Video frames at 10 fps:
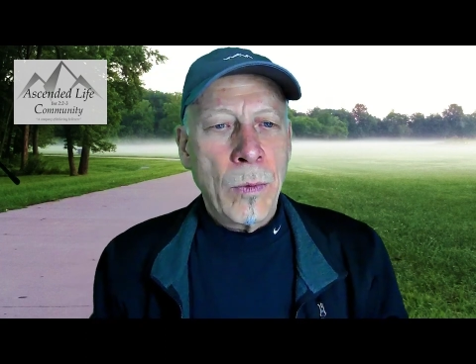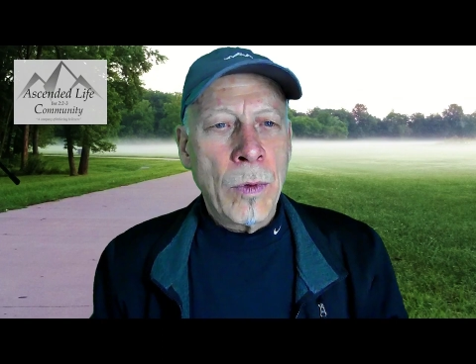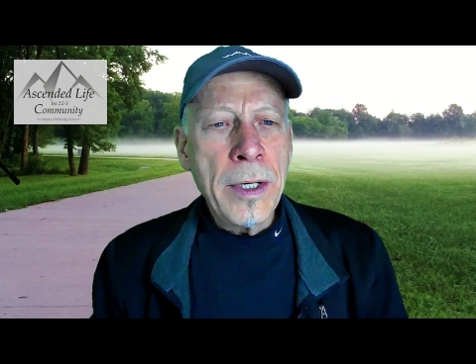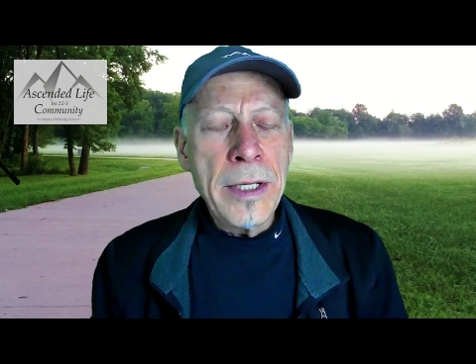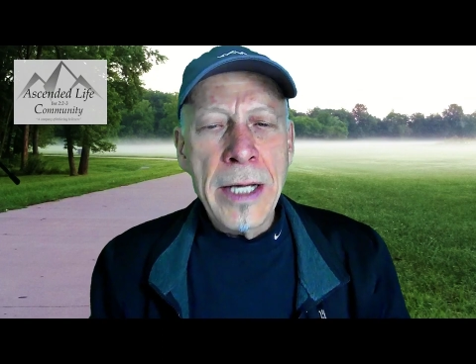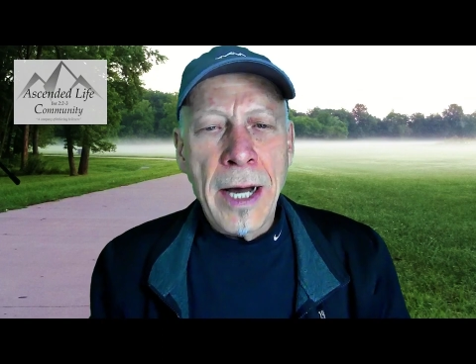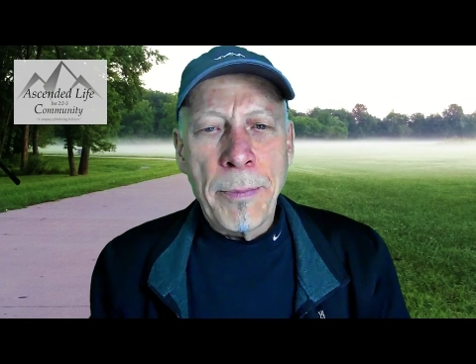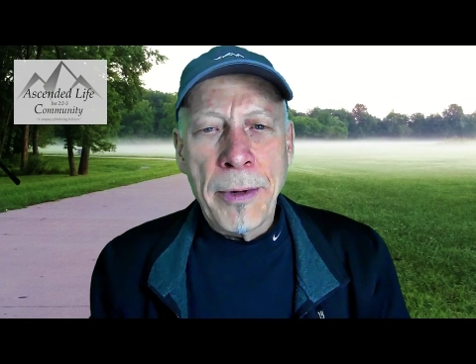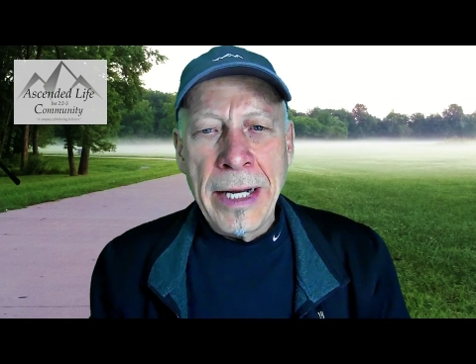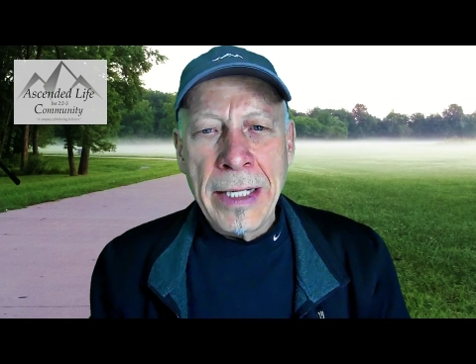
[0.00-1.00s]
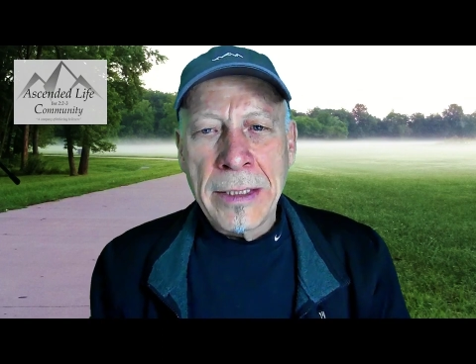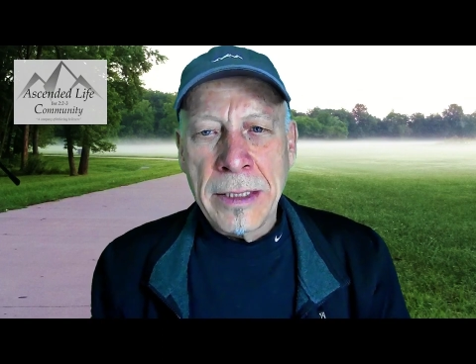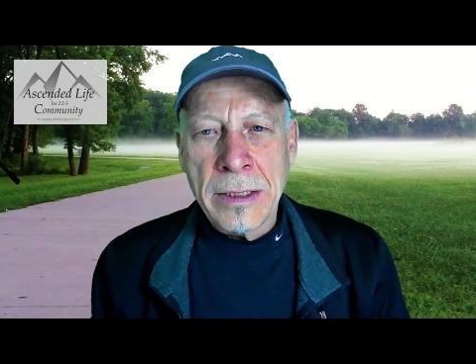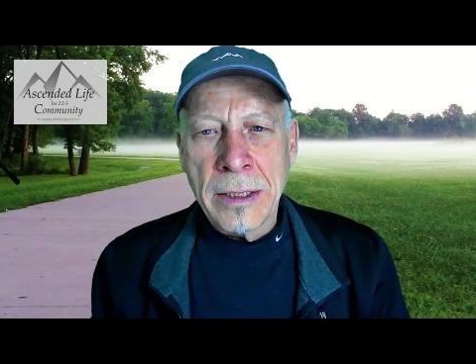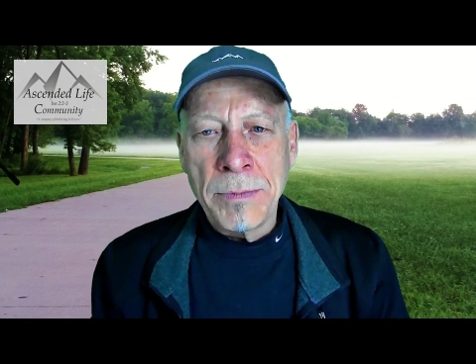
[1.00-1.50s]
One of the operating
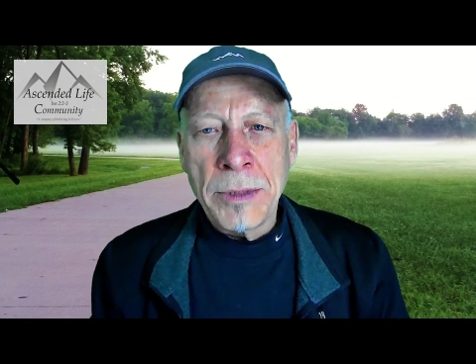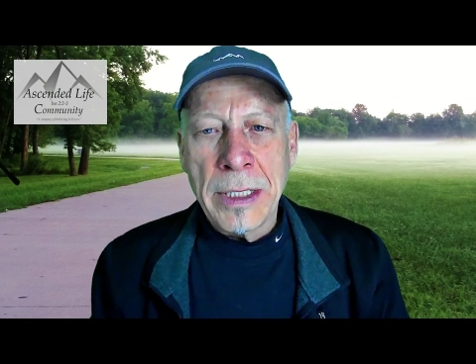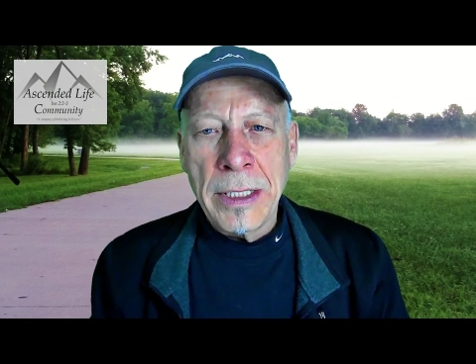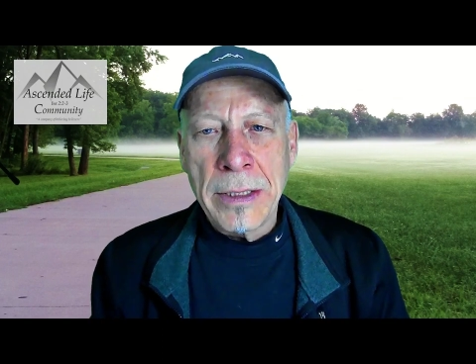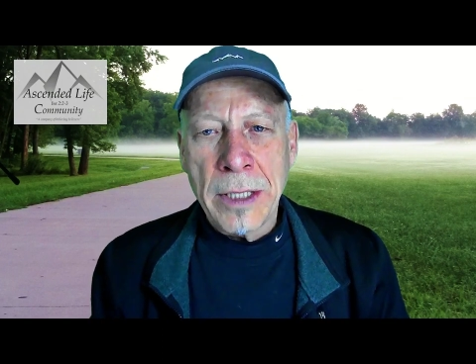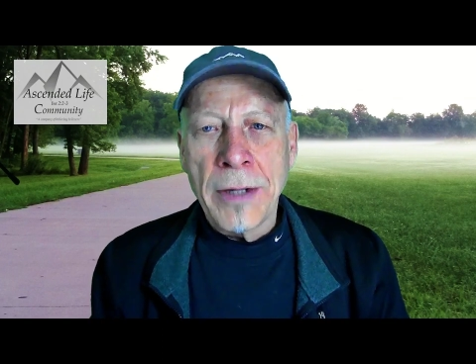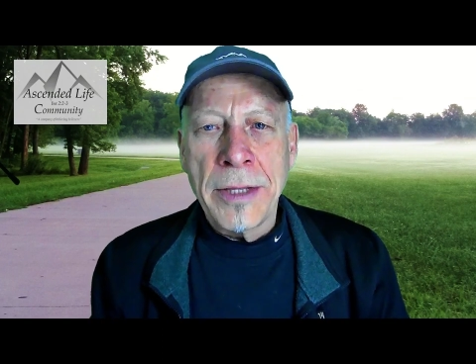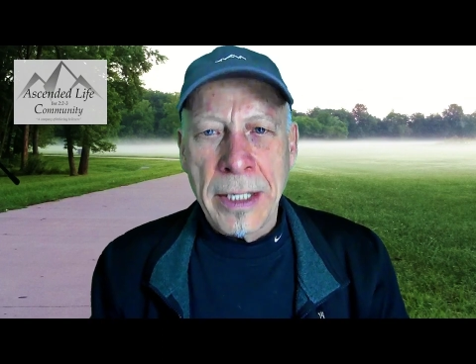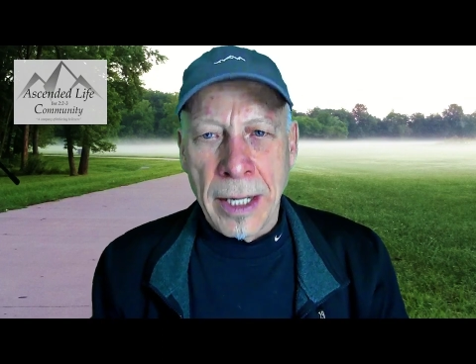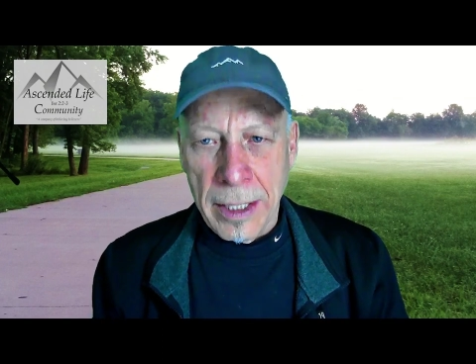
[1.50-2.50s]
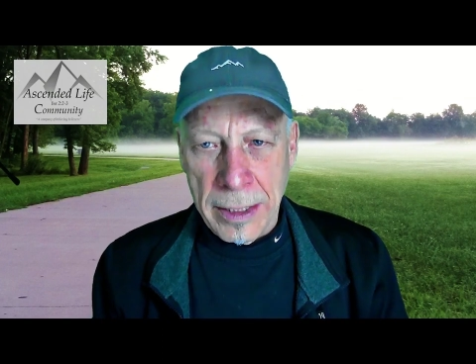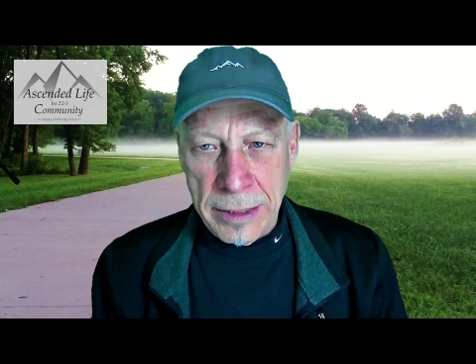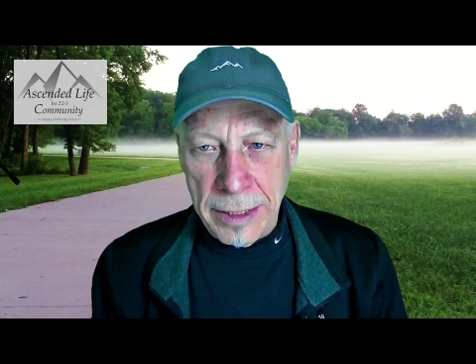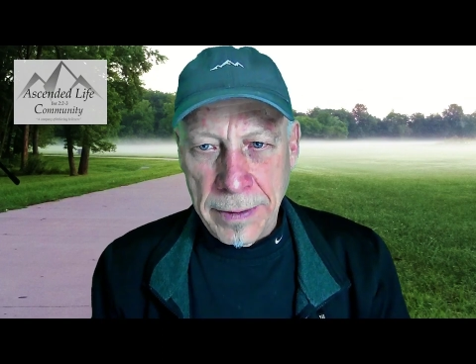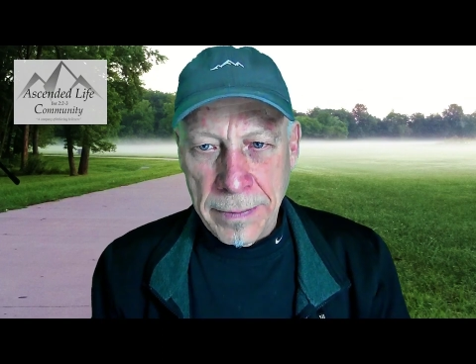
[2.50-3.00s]
systems is our
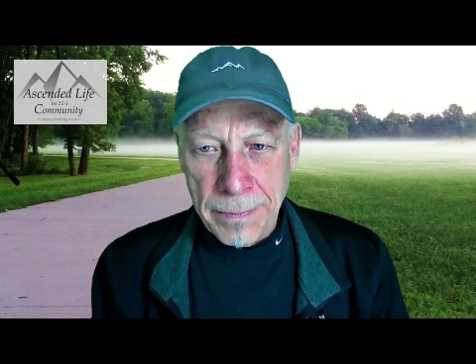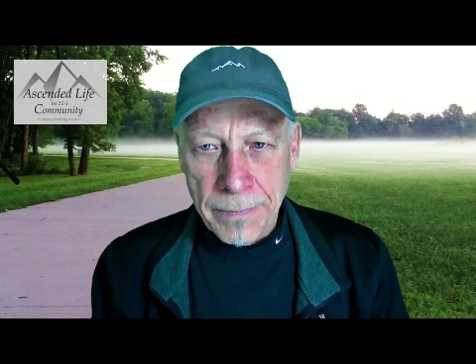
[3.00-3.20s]
theology.